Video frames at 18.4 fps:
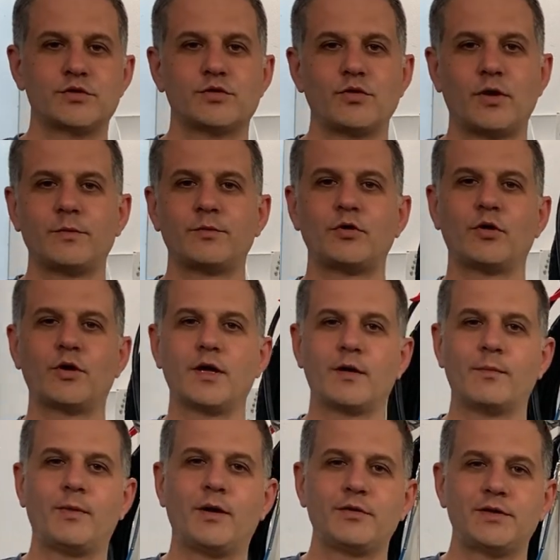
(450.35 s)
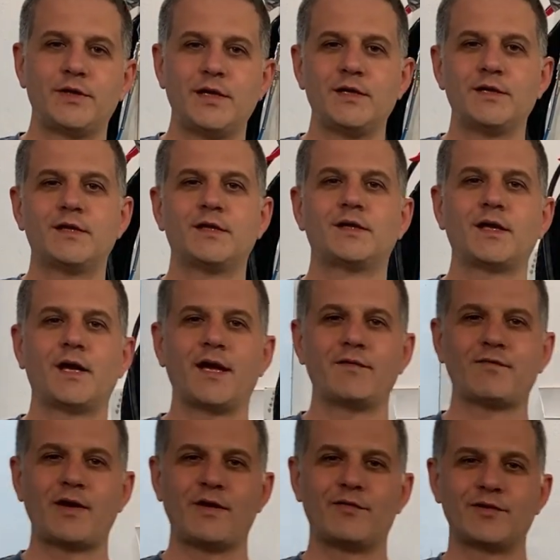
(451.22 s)
So I'm talking about things that
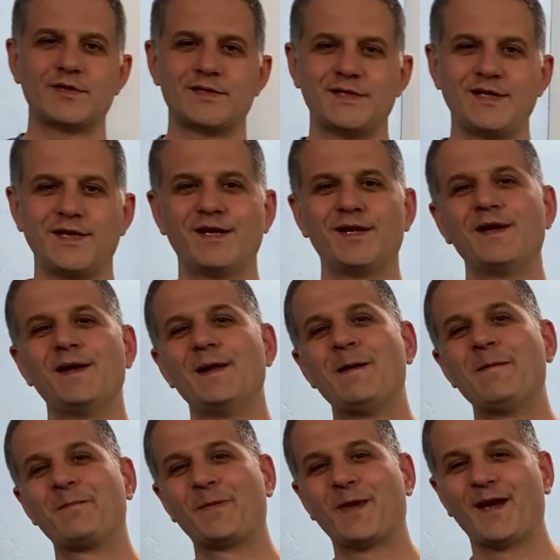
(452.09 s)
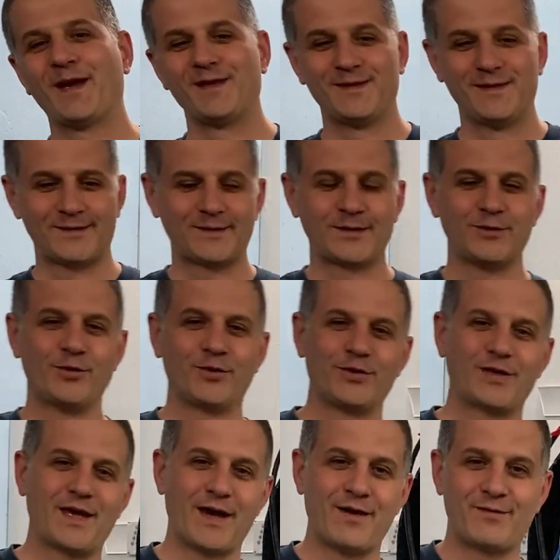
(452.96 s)
I've never seen and that I
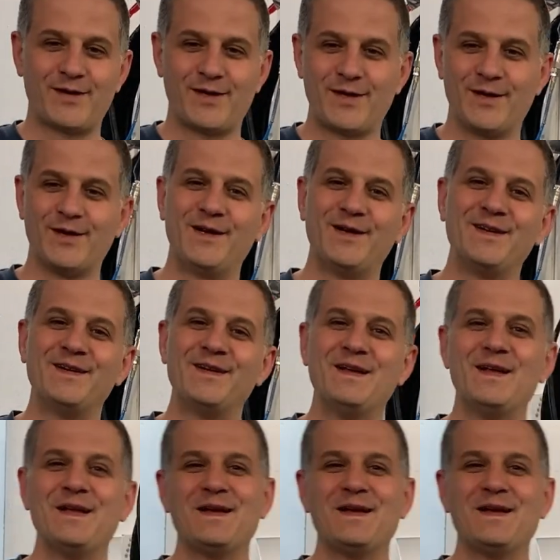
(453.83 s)
don't have here.